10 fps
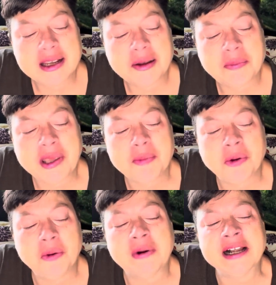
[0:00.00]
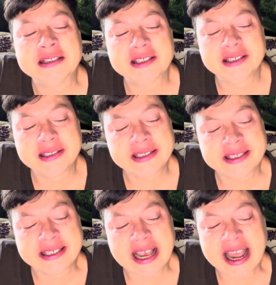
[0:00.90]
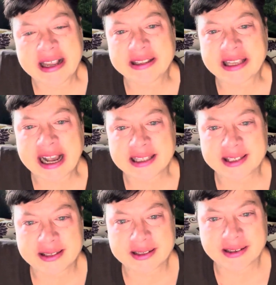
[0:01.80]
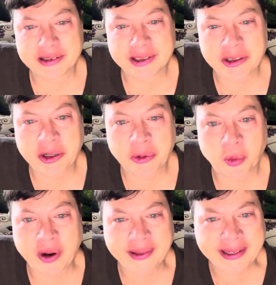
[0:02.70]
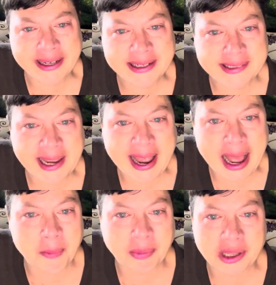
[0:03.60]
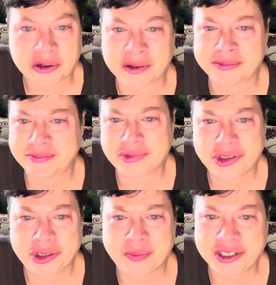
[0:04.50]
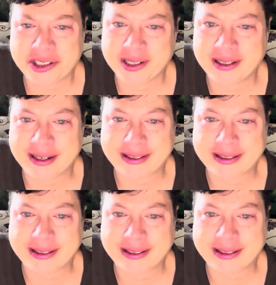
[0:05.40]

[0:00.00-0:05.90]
people might say that's you're willing it to happen or stupid shit like